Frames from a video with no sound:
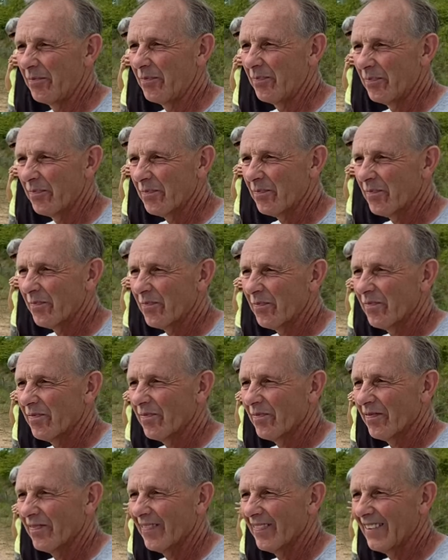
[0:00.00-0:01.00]
at
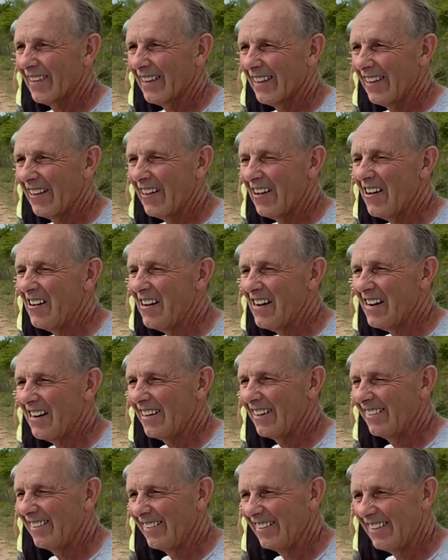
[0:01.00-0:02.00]
Silverwood, me. hey. Oh, yeah.
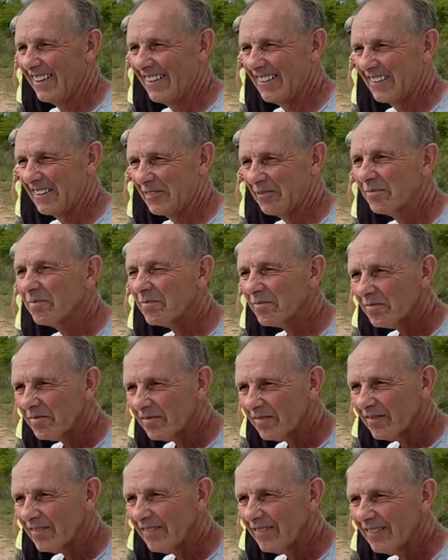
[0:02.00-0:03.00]
yeah. Well,
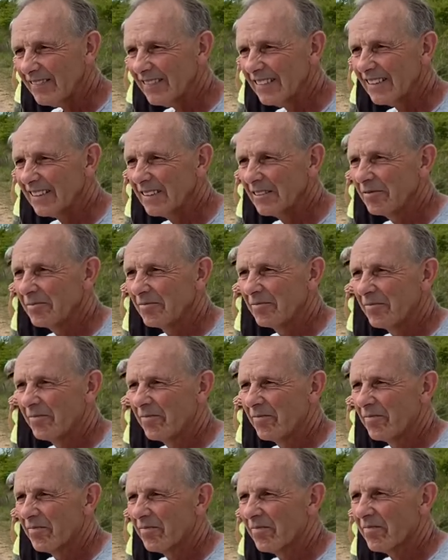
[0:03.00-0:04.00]
you didn't shovel from here to
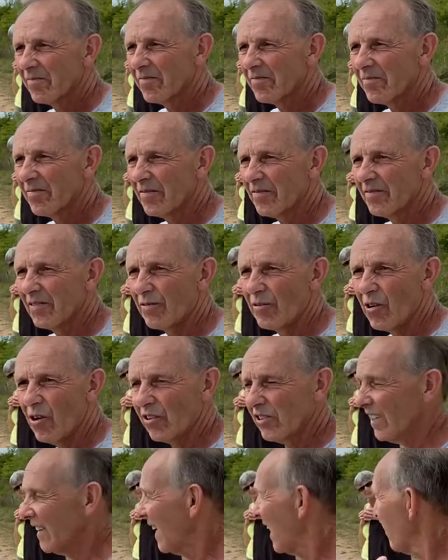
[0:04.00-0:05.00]
Kirkby, did you? We've
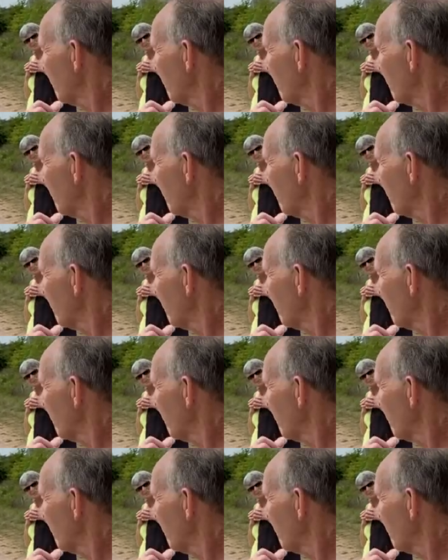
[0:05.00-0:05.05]
walked it yeah,